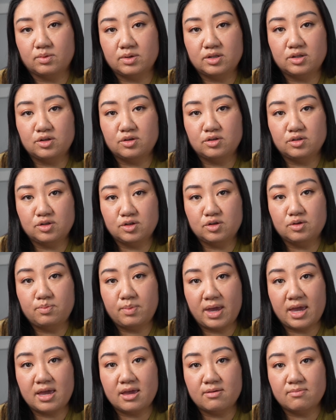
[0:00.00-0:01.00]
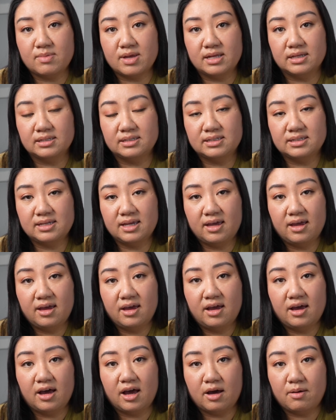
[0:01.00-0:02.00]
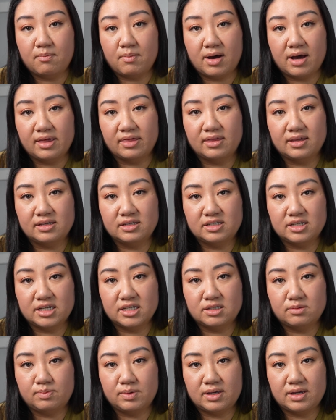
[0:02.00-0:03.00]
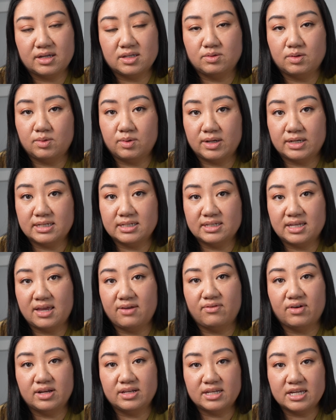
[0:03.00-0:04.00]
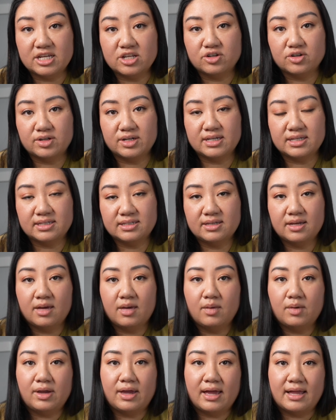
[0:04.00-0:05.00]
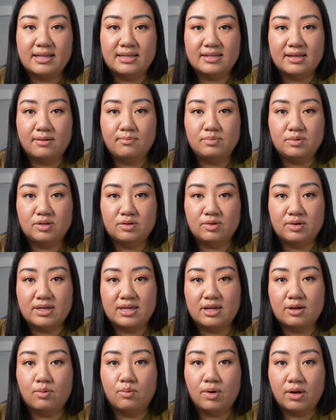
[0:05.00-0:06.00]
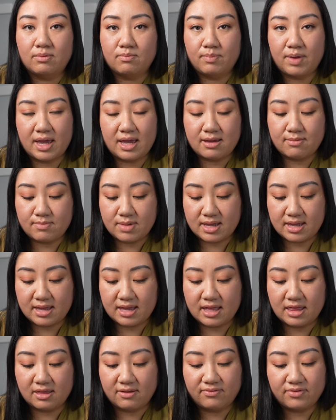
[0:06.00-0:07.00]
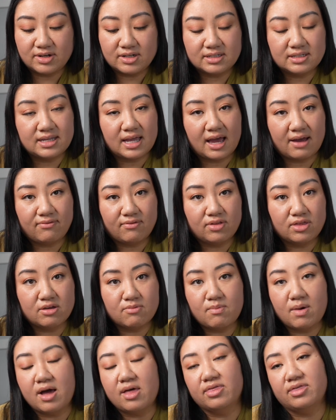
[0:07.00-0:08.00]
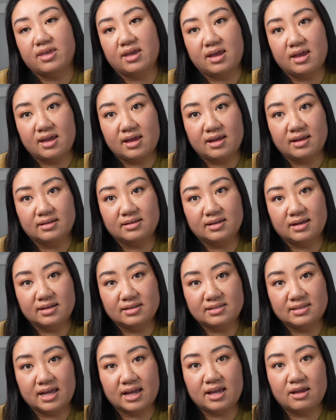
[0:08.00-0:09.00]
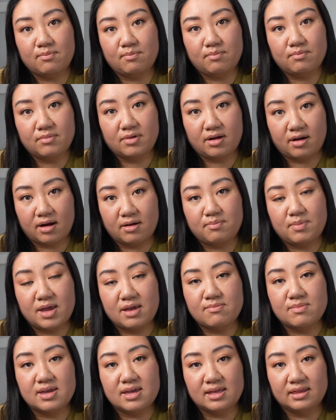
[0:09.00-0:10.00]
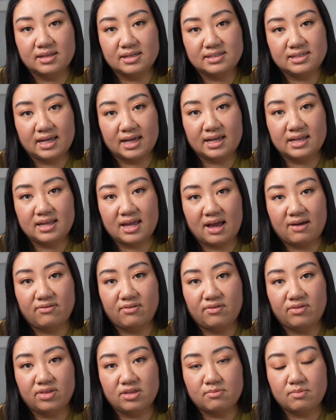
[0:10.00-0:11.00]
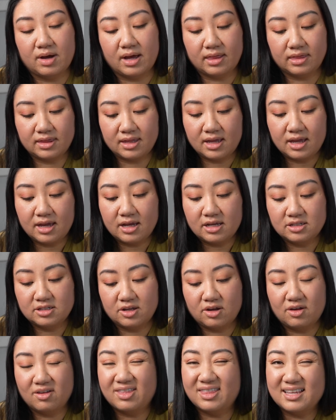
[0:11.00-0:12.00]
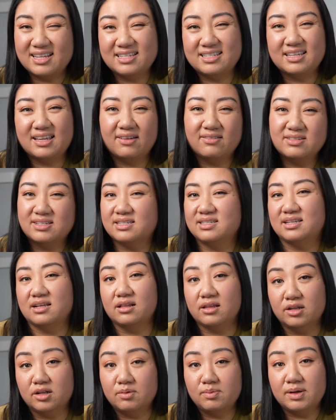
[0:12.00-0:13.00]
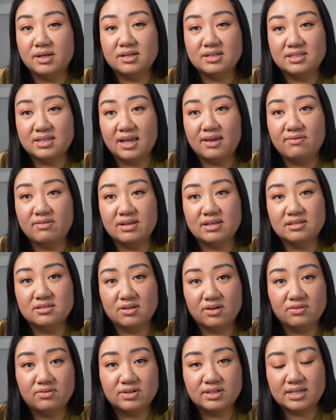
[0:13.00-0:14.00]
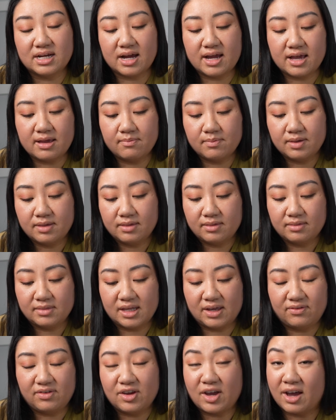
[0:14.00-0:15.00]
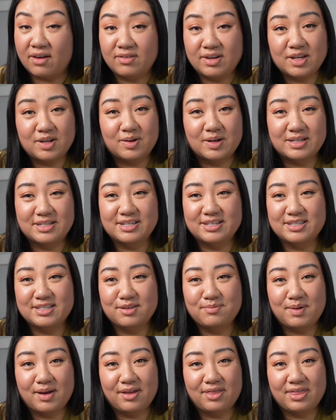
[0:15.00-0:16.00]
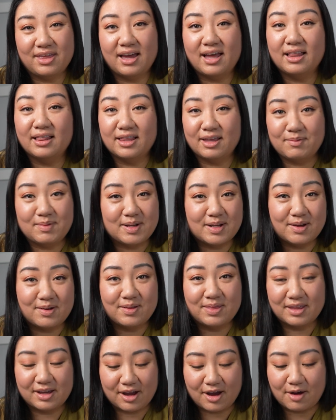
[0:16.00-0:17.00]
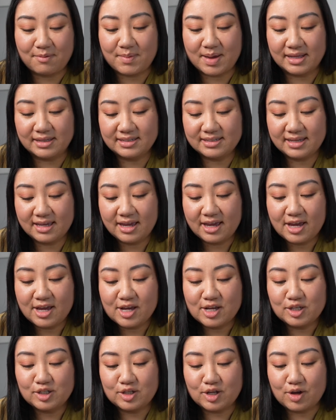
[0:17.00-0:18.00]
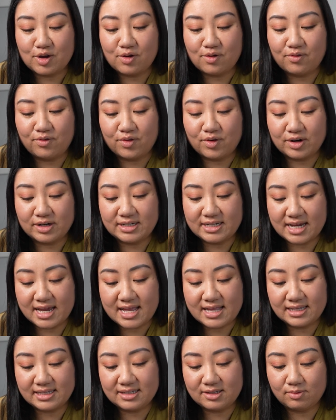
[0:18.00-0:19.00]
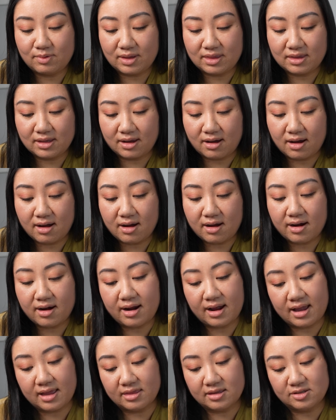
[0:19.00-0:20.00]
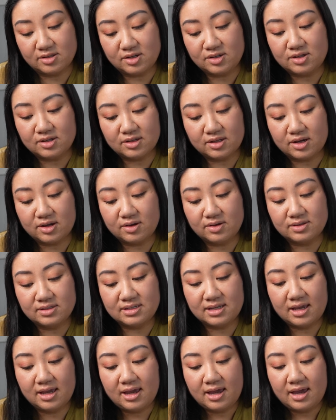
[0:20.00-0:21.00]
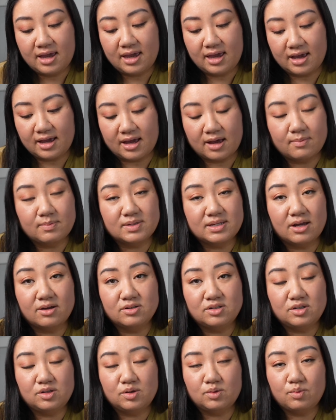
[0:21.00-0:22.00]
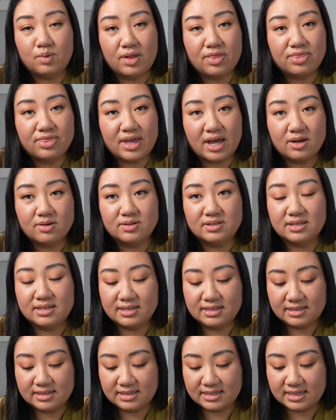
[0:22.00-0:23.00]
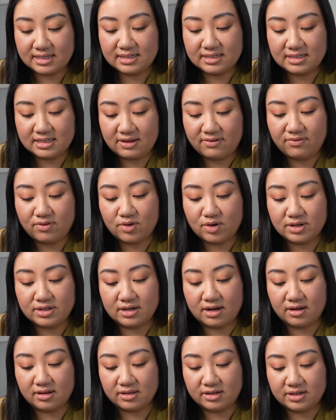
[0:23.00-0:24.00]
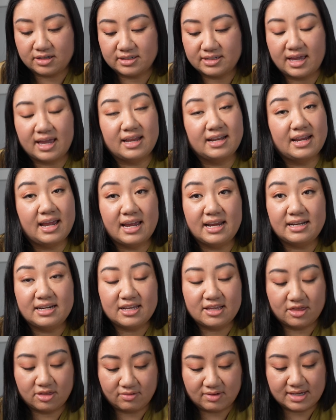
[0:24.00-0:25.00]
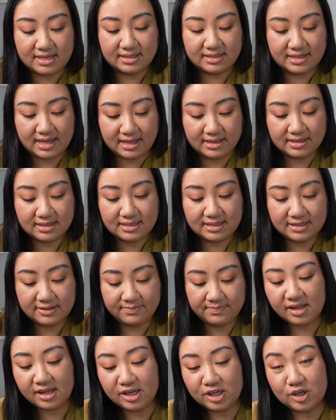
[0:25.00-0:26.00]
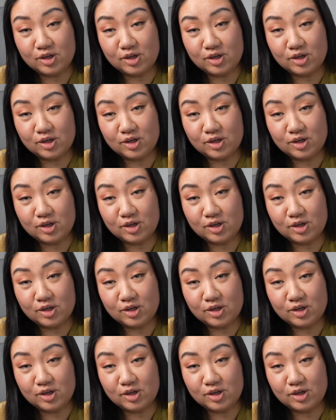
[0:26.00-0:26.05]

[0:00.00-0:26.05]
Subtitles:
We do 2 payments a month just because we want to save on interest. We end up doing 1 payment in the first half of the month and a second car payment in the second half of the month. So this gives us a little bit of savings over time. If you have any questions about that, let me know in the comments. So for debts with the car and the student loans, it comes out to $1,064.83.